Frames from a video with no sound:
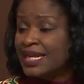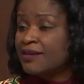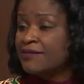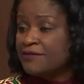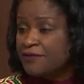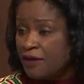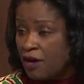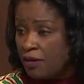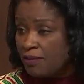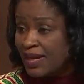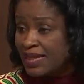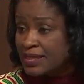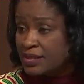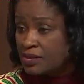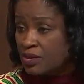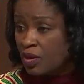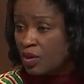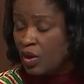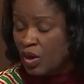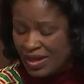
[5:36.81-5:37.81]
is
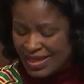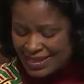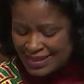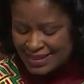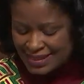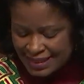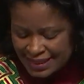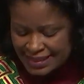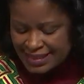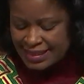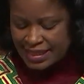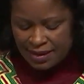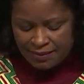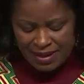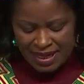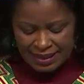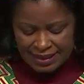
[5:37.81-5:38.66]
systematic